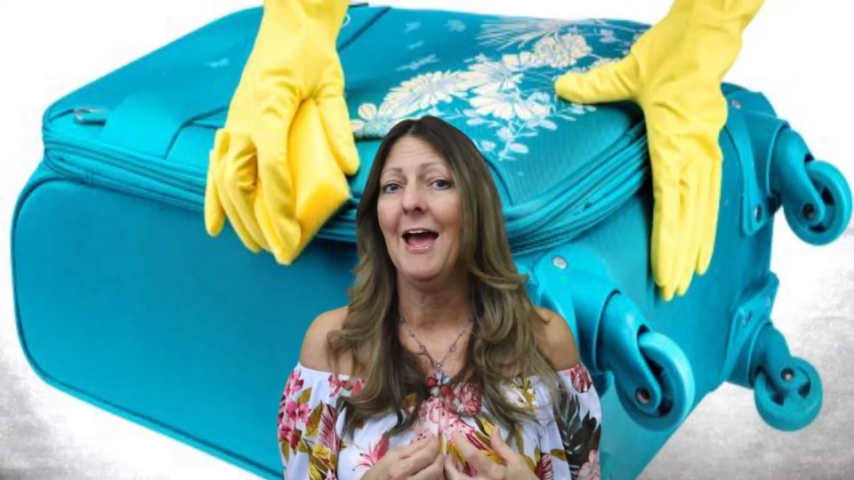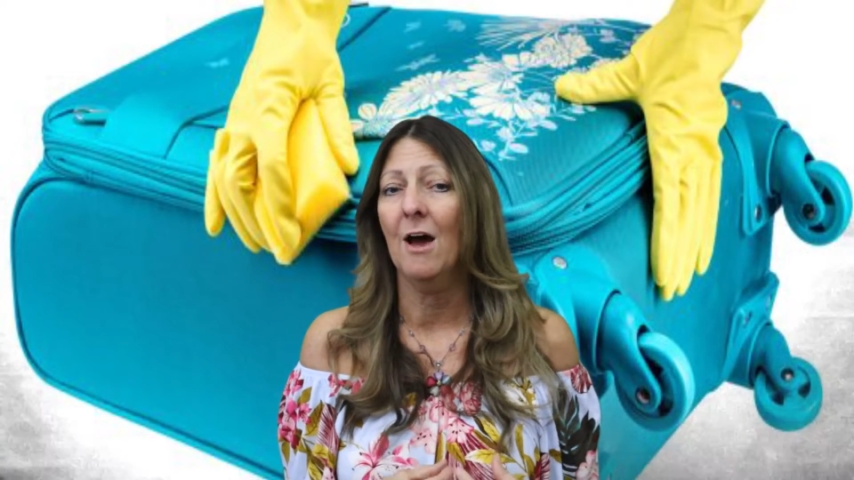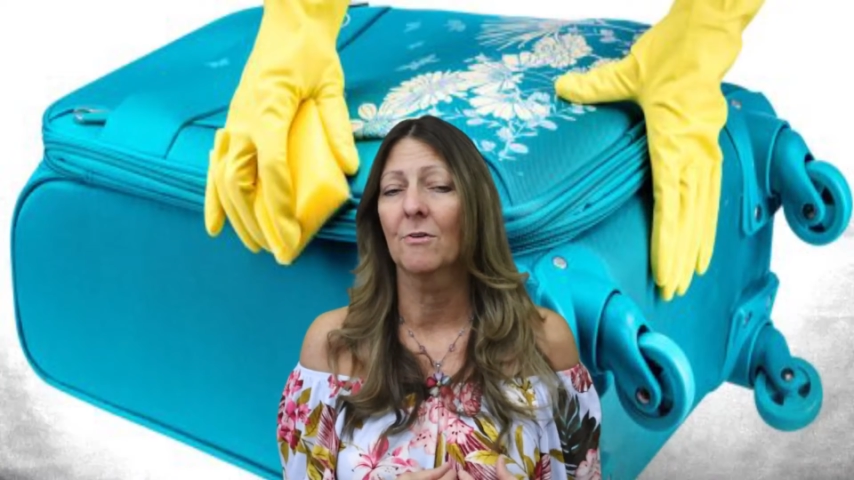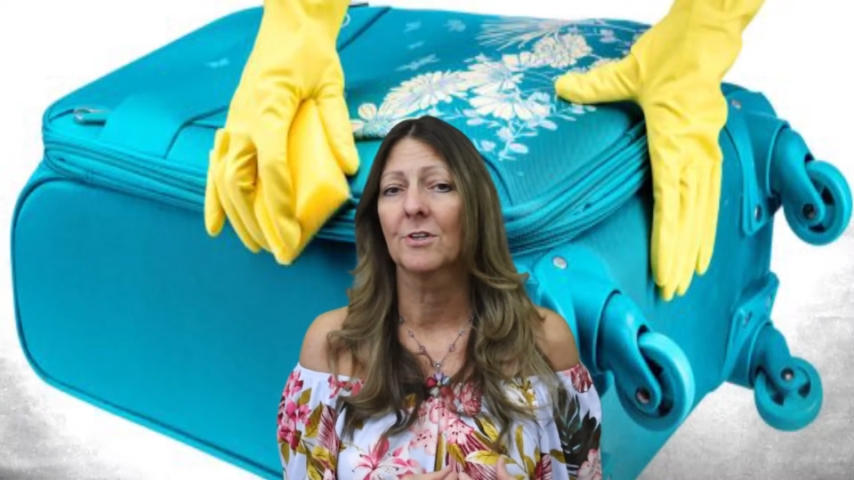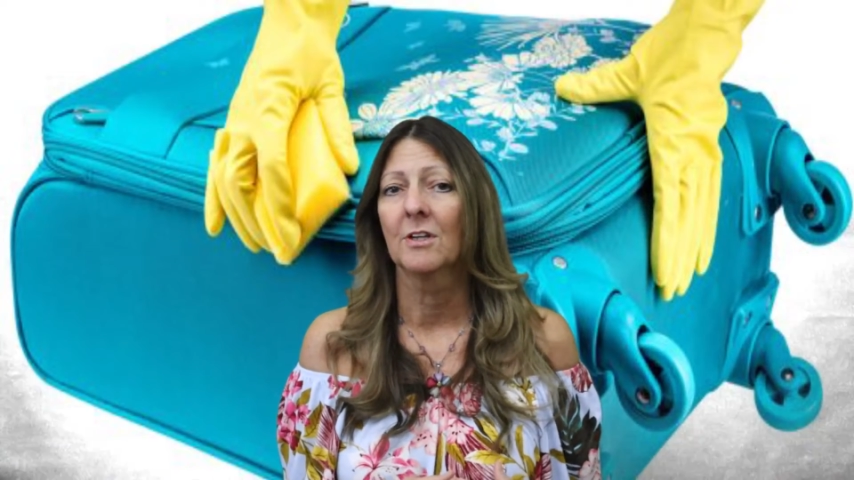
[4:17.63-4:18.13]

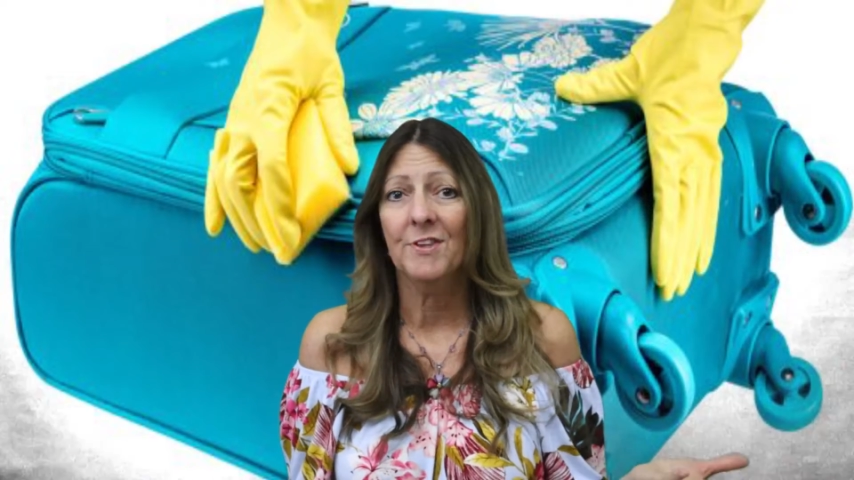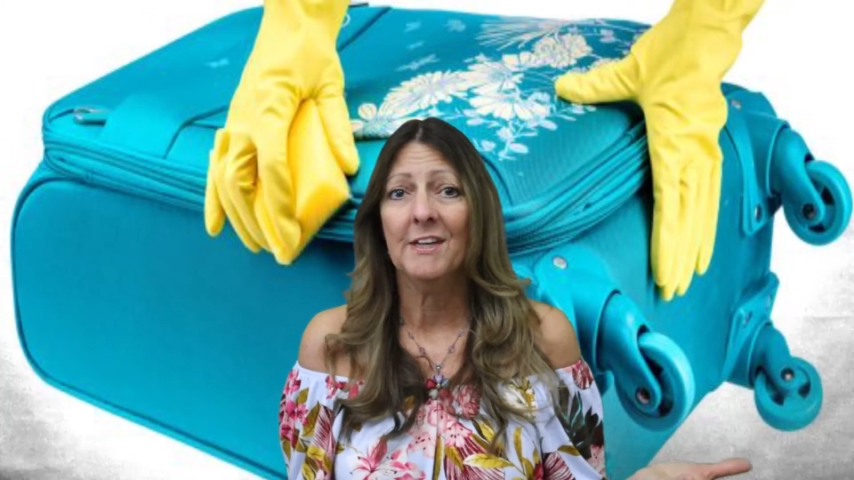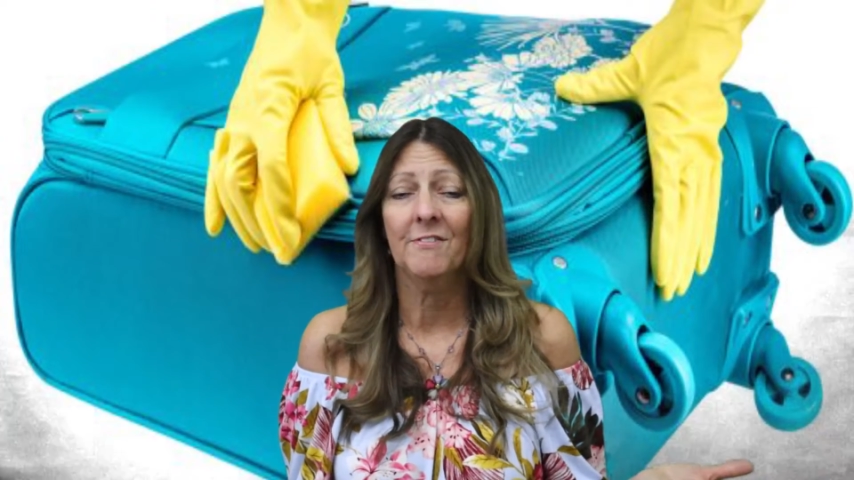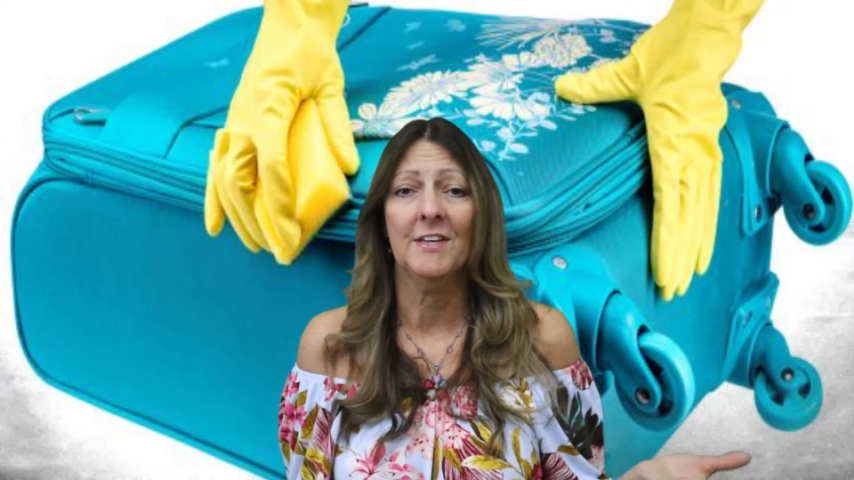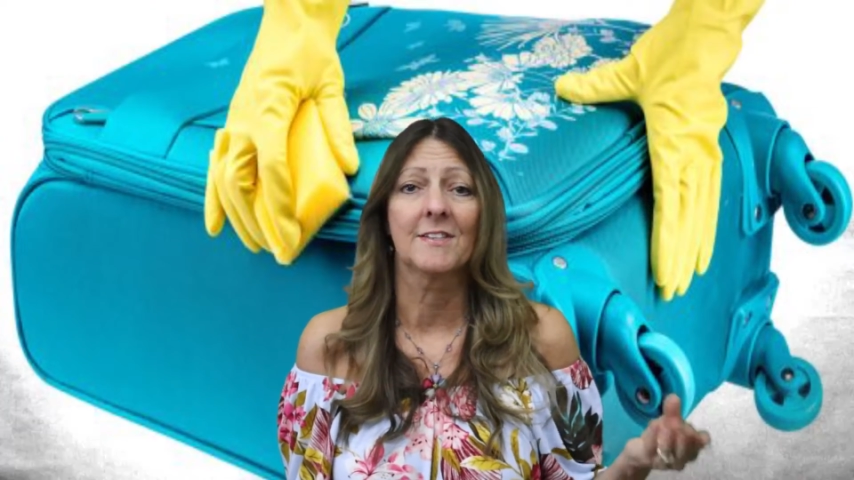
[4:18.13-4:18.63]
out.
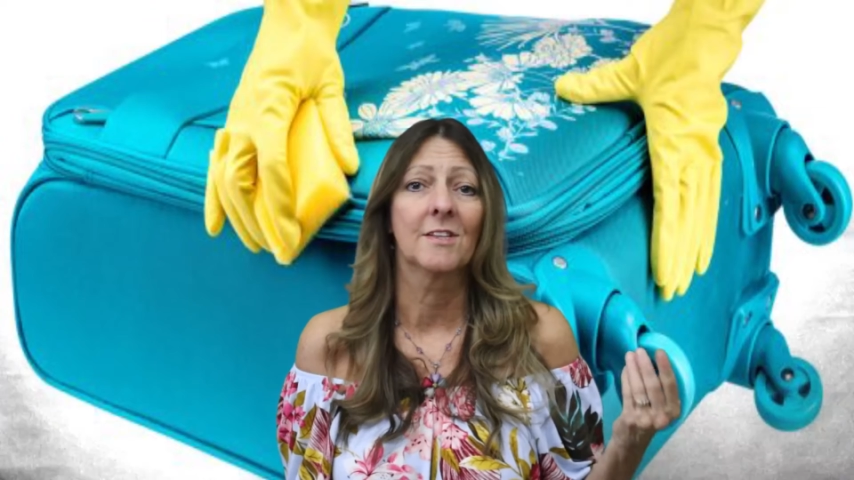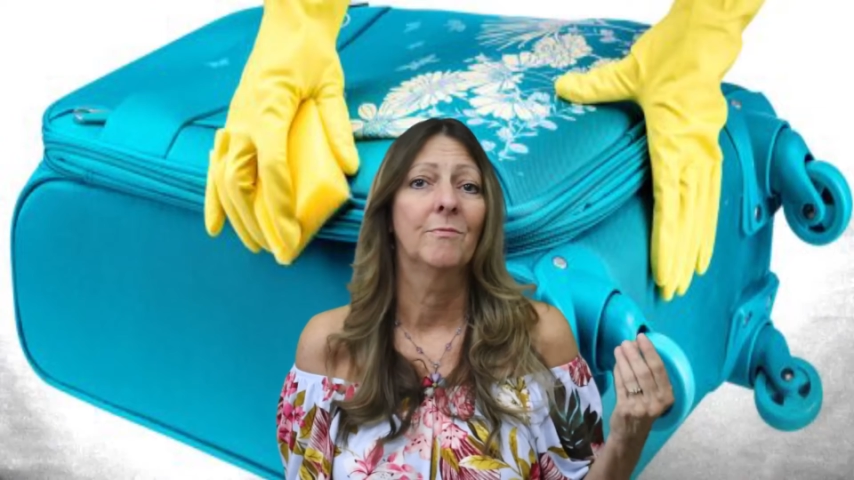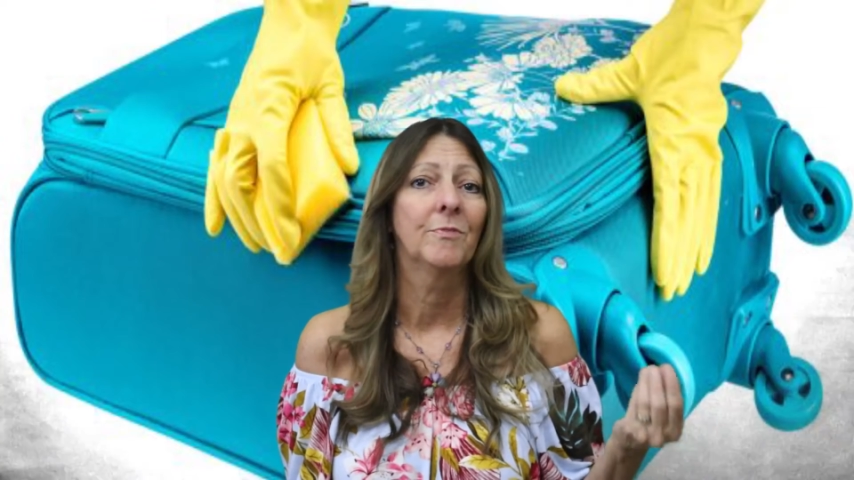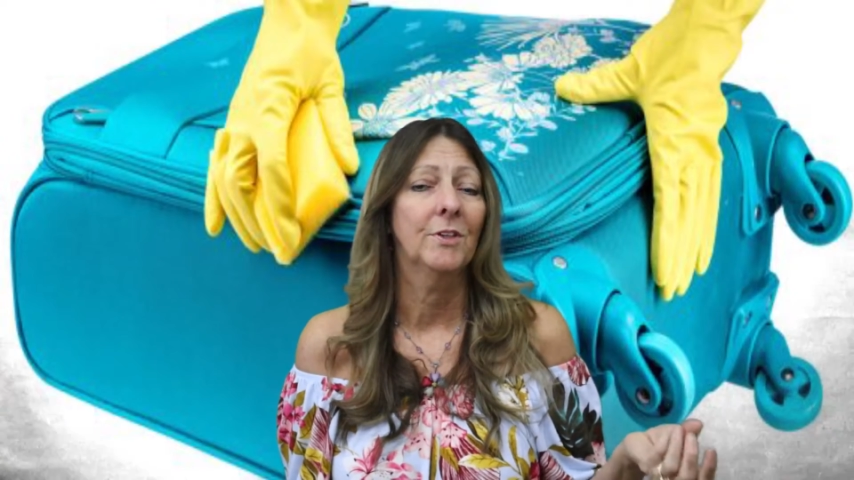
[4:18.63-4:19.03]
Think of this.